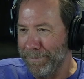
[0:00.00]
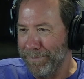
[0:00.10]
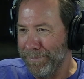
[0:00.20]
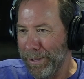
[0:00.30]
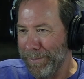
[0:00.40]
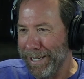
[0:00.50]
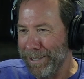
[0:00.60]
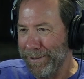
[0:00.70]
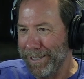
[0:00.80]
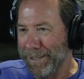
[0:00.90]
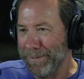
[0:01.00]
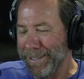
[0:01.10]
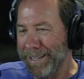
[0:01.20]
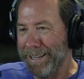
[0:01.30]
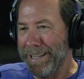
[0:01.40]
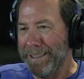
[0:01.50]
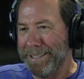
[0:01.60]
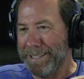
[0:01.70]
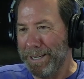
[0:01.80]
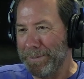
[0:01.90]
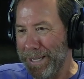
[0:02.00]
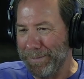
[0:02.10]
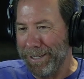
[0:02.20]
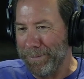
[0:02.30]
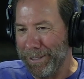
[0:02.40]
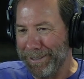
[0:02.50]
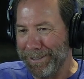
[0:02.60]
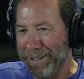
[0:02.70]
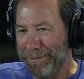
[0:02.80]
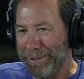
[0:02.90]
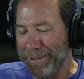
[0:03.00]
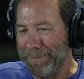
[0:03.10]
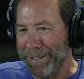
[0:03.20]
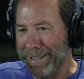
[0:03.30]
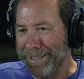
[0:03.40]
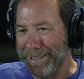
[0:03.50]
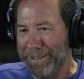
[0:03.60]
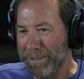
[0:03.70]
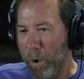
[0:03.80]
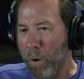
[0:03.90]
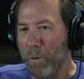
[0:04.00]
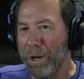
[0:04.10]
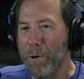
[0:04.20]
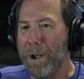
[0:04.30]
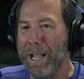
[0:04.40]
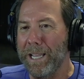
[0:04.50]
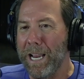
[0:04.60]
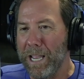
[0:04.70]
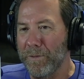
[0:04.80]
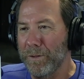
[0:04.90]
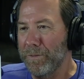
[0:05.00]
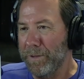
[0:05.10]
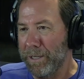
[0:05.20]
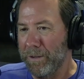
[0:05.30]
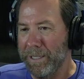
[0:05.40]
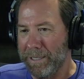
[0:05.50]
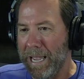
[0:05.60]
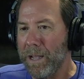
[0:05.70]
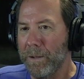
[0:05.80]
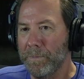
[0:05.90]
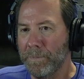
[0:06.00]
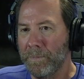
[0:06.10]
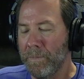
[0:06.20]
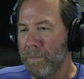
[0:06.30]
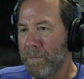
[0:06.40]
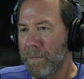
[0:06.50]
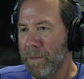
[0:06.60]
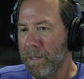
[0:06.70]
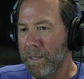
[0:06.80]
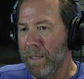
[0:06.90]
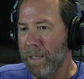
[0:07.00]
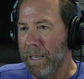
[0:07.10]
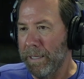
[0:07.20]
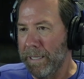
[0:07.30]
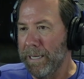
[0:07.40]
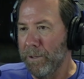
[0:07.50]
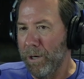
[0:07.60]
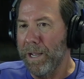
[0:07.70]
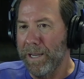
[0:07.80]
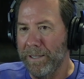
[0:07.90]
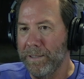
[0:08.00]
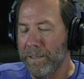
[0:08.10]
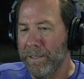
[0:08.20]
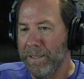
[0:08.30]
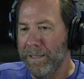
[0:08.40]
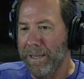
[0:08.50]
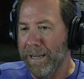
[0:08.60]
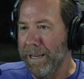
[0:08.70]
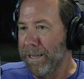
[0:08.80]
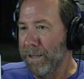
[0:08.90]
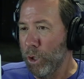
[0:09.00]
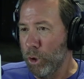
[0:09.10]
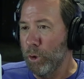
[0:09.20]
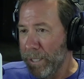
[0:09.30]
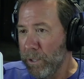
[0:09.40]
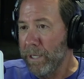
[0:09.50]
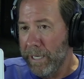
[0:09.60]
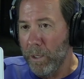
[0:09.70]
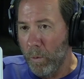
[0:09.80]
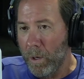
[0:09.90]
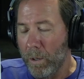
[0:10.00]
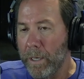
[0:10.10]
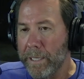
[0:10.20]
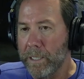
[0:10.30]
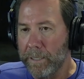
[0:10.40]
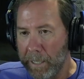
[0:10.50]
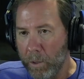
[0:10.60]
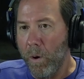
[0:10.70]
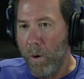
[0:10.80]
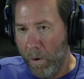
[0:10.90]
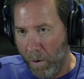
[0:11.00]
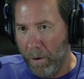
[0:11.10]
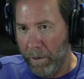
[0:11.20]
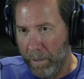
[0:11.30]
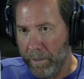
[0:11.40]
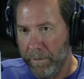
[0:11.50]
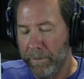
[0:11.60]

a plumbing HVAC company at the same time that I build in software, because that's the only way I could ever figure this out and get it right. And you still get it wrong. It's still hard.